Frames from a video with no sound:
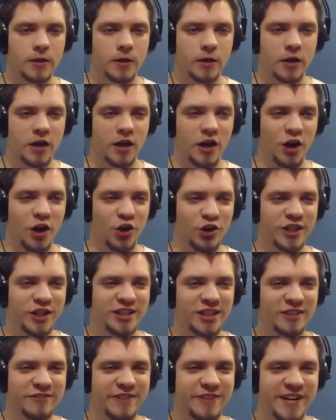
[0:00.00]
Oh,
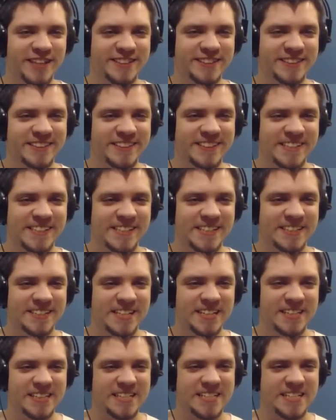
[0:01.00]
little friends. Let's get
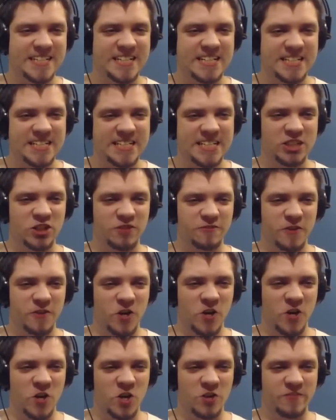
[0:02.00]
rid of
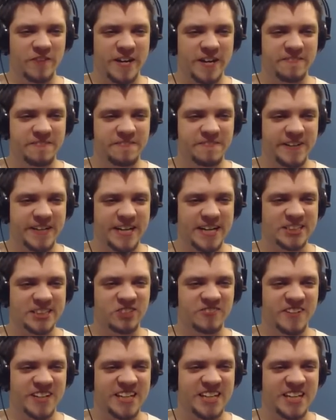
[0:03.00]
all of our friends over
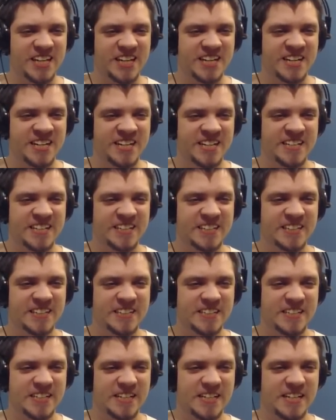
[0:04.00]
here.
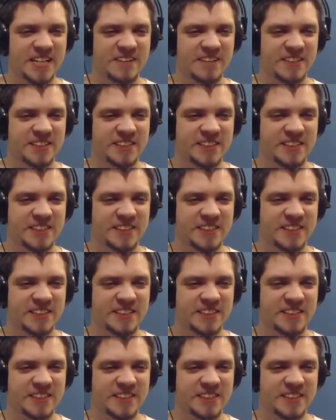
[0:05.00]
I love it.